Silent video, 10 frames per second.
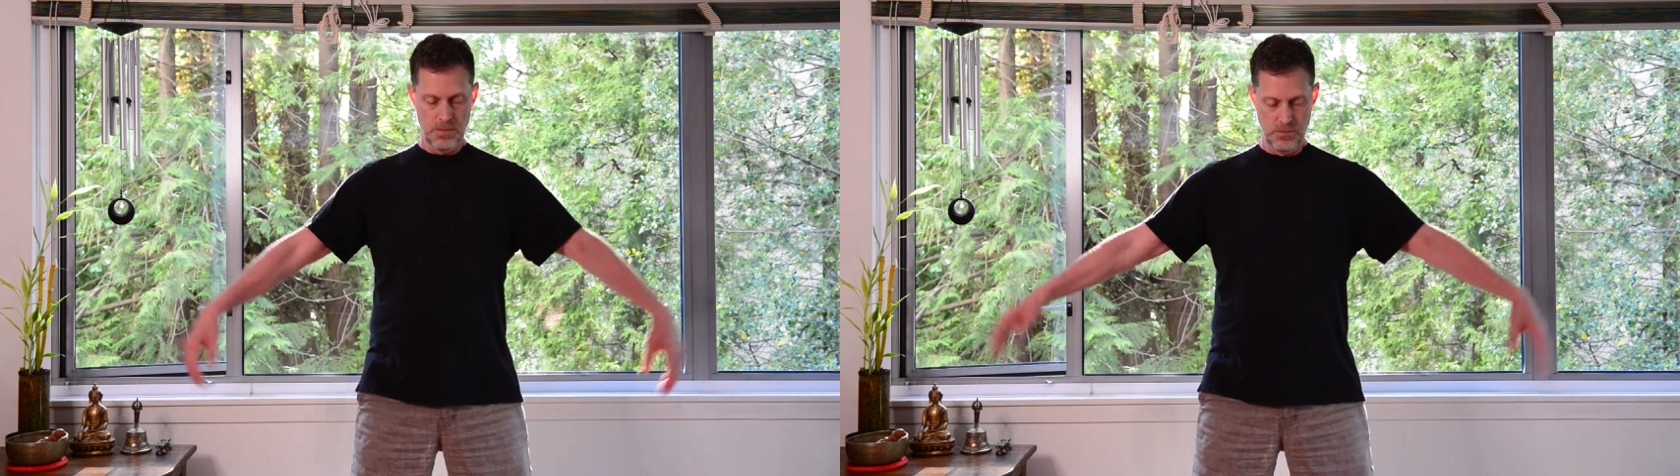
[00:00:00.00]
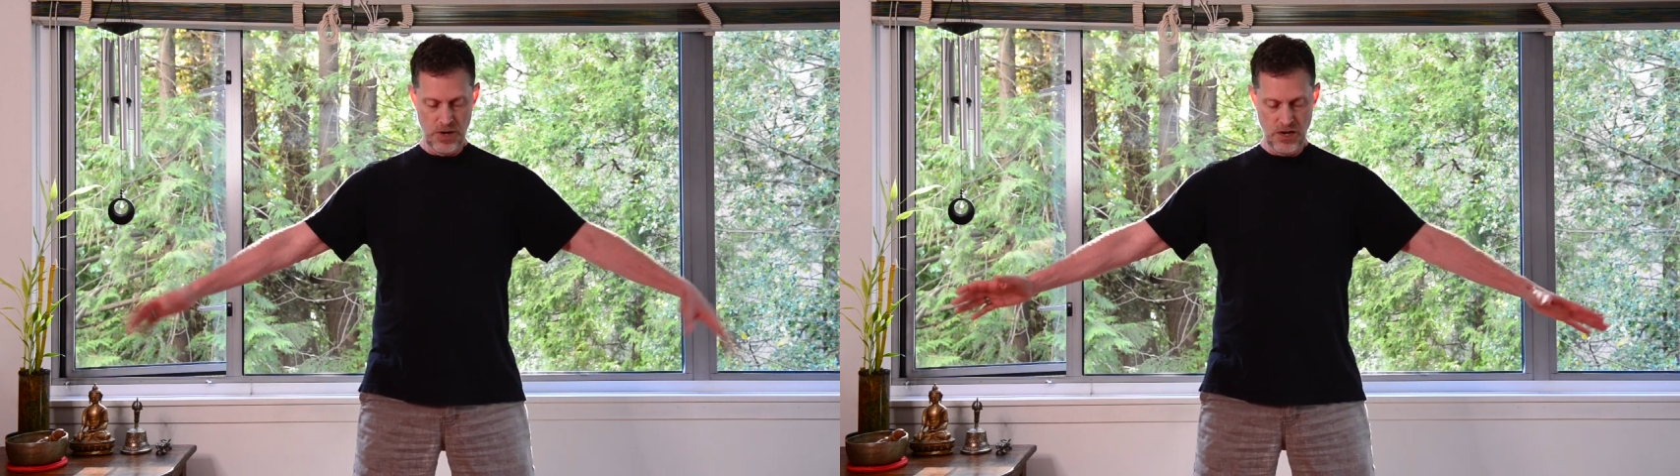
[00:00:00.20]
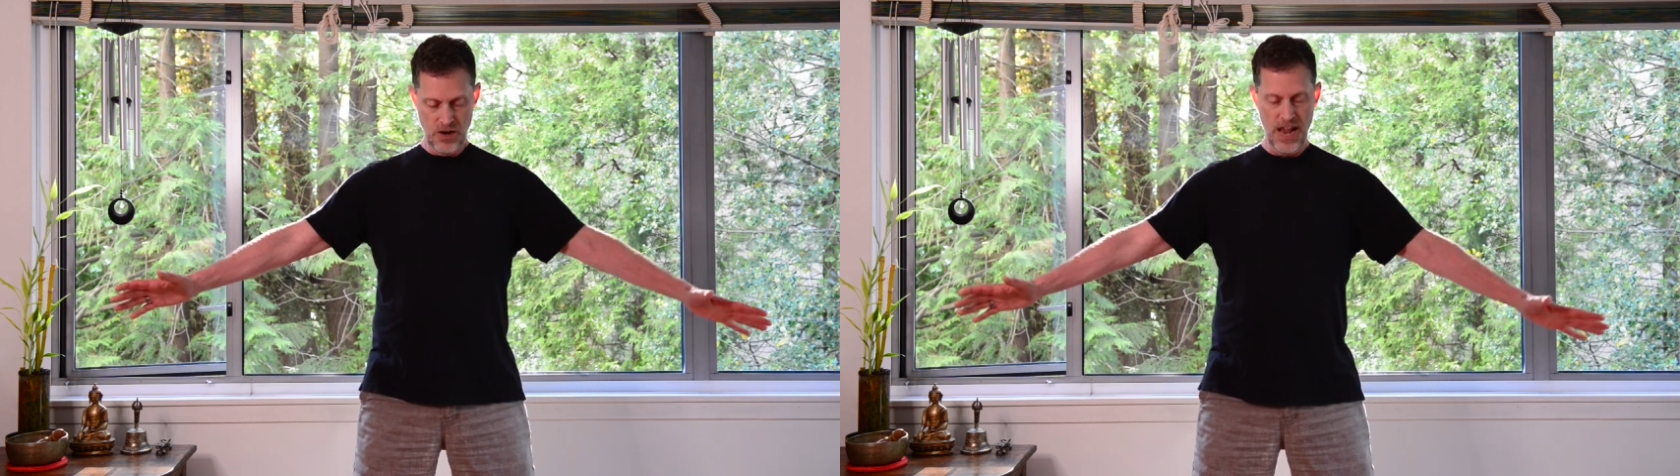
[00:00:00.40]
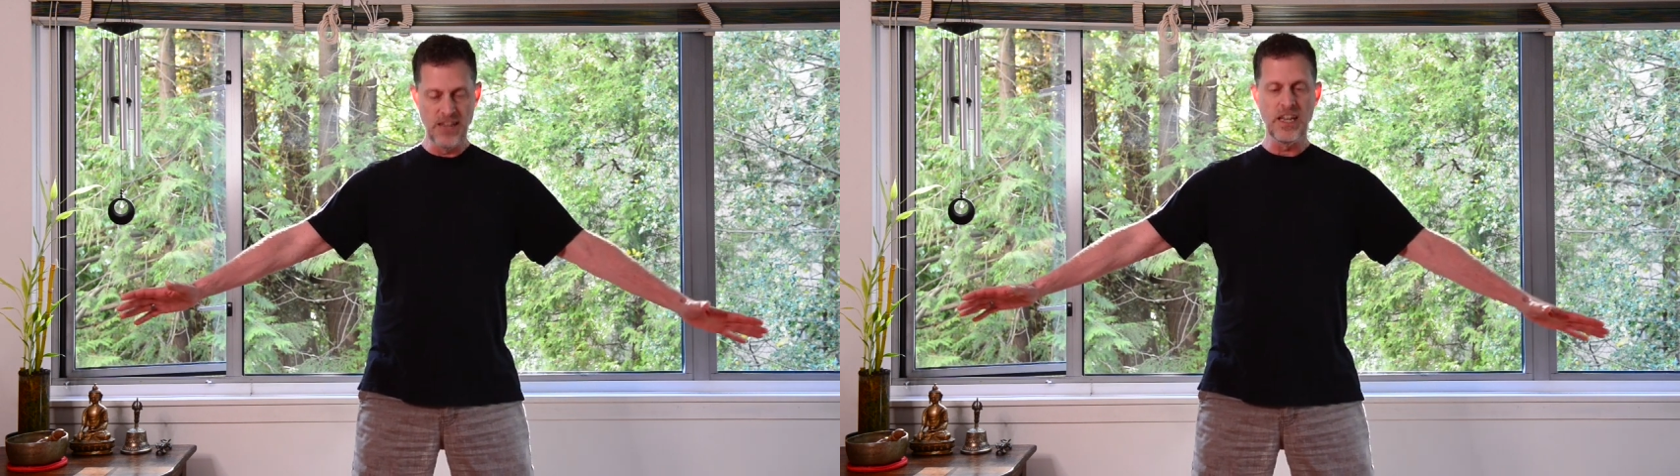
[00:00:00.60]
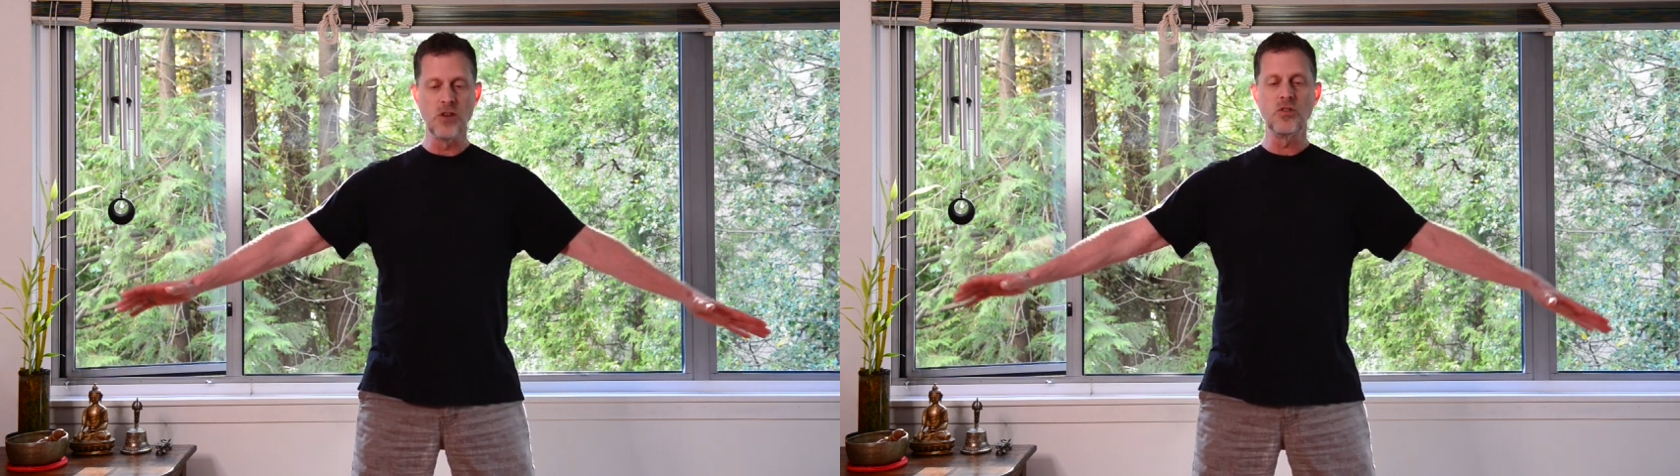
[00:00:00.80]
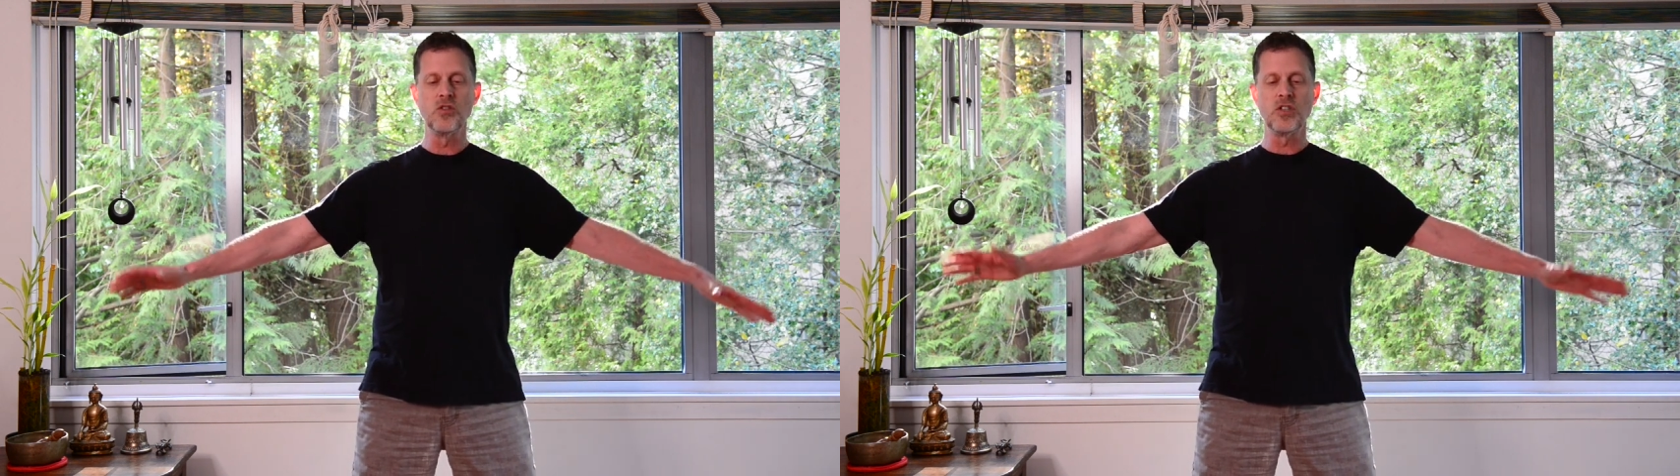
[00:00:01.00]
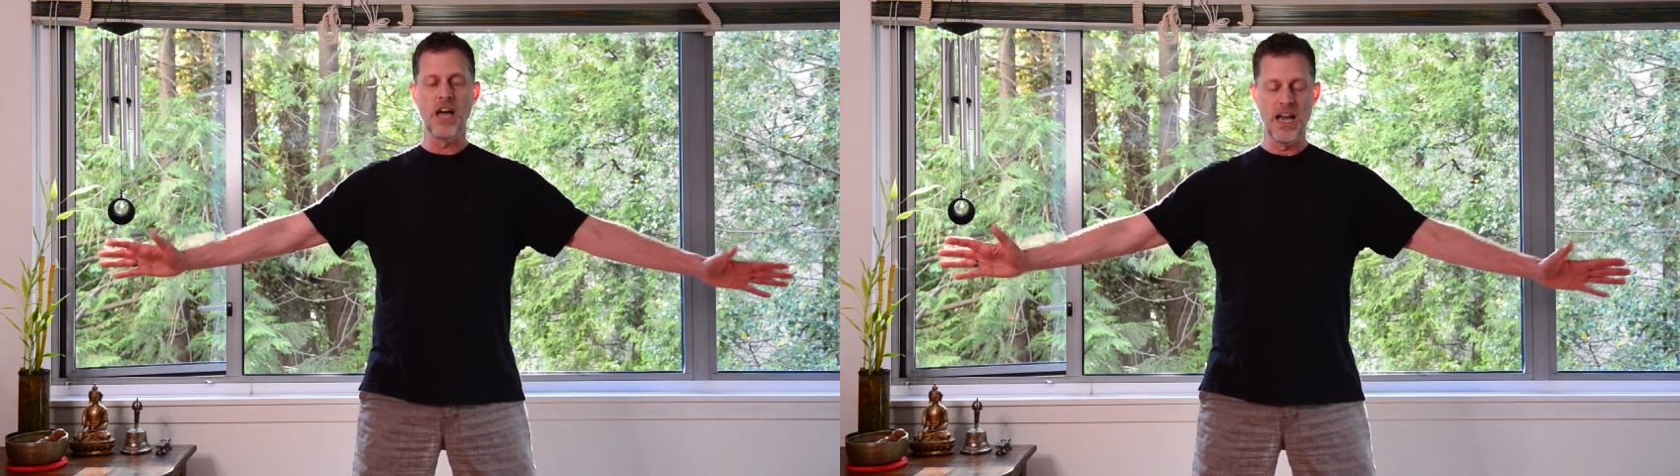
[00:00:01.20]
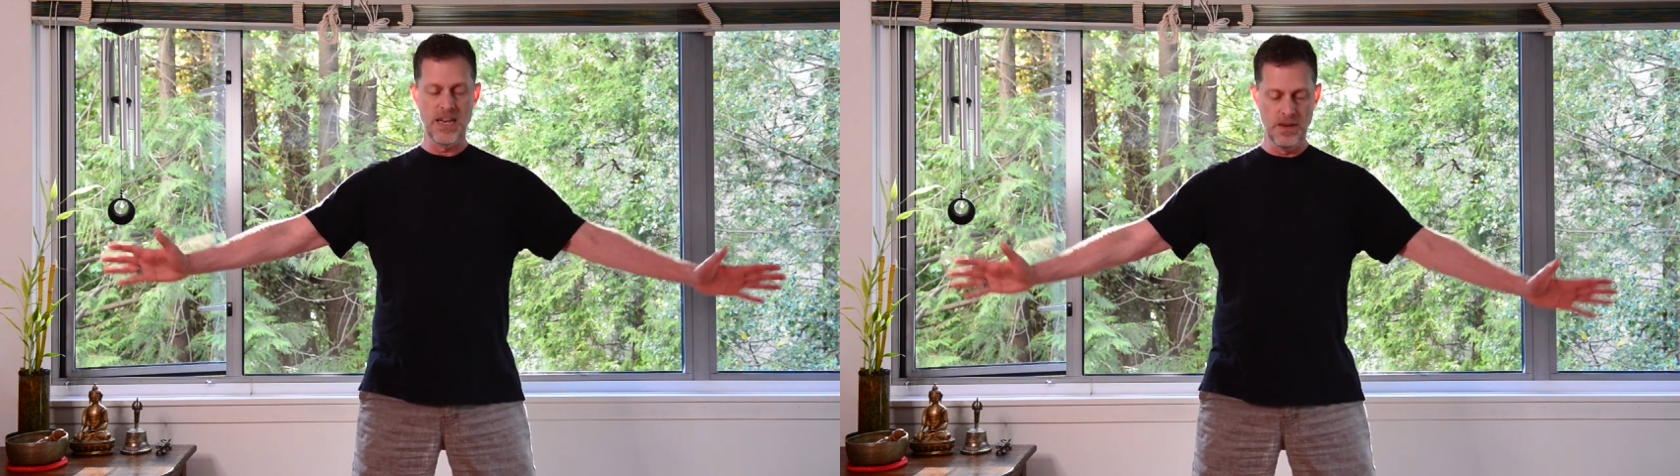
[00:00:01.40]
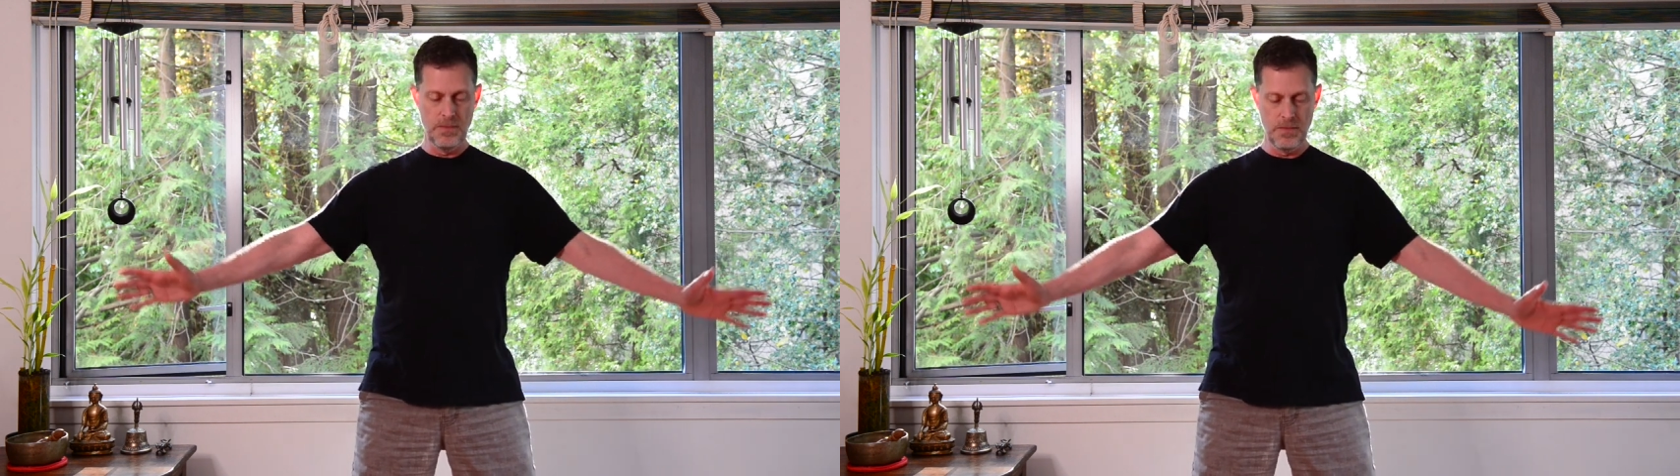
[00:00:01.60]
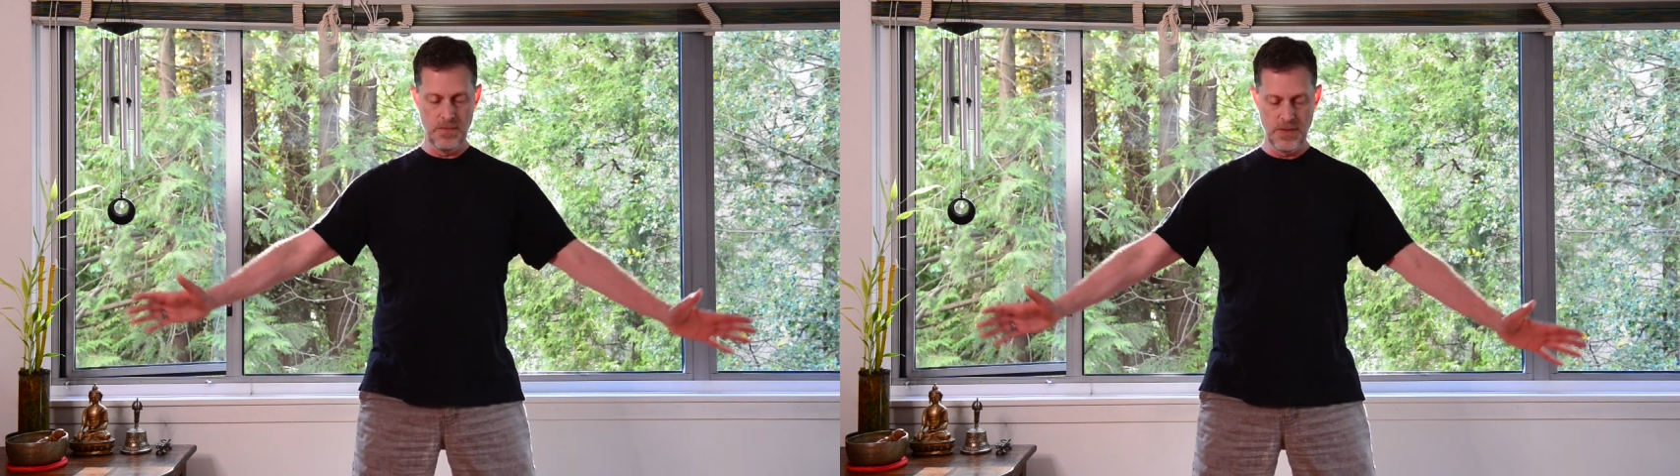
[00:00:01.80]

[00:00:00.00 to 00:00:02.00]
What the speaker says: Bring your hands out to your side and